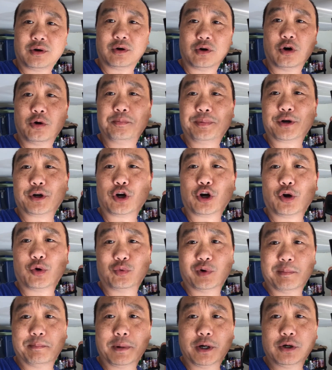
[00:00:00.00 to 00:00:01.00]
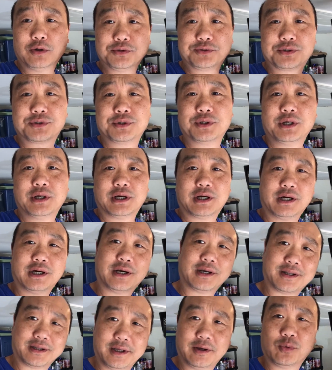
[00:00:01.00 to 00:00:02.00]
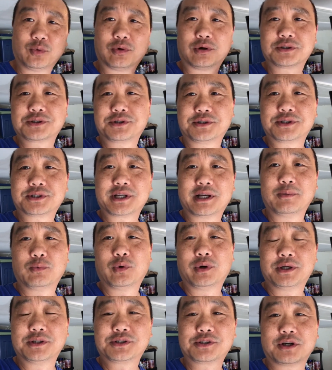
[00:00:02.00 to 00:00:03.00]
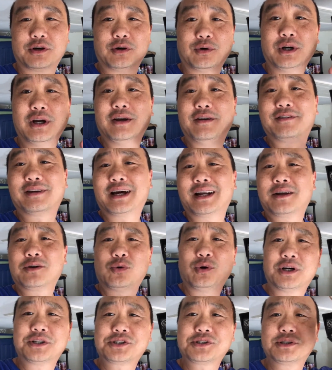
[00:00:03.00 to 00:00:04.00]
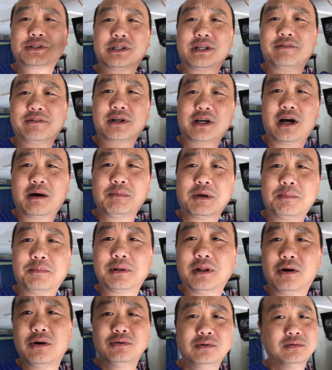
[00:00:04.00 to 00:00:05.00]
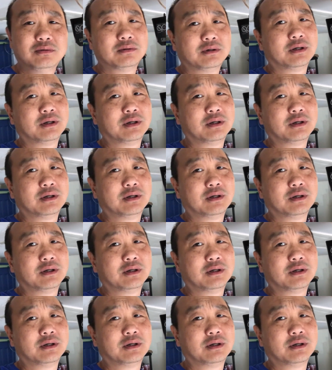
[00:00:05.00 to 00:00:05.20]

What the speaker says: opener remotes, it works the same way. So, got any questions? Leave a comment below.